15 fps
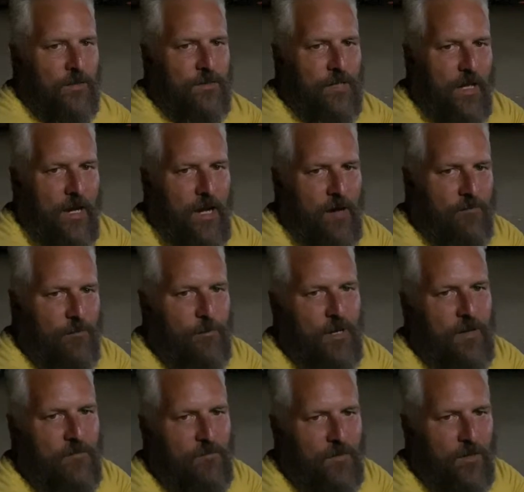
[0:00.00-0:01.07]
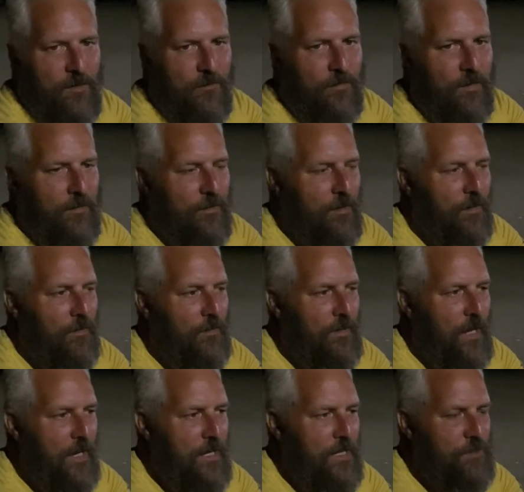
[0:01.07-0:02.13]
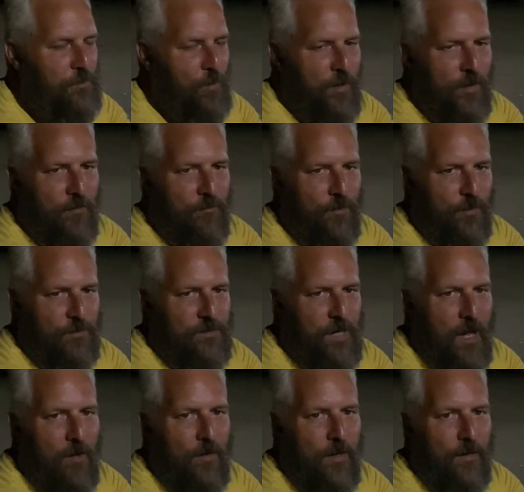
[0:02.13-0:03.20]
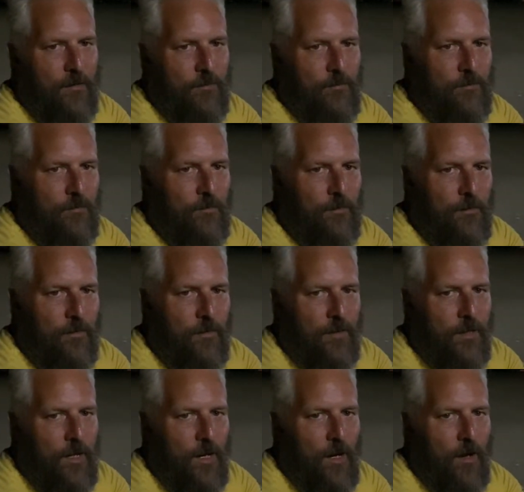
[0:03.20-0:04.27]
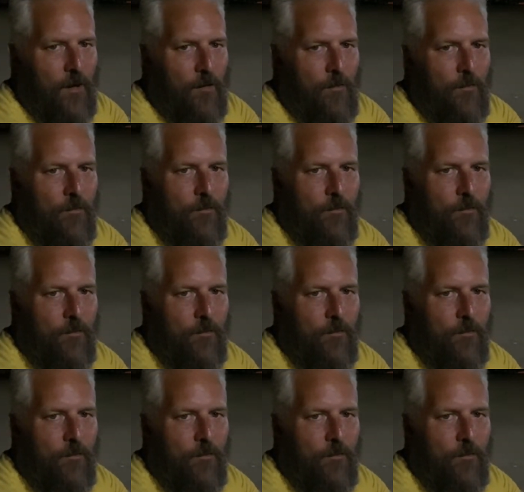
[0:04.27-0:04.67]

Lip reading: so that everybody feels that each one of their votes counted. Yeah.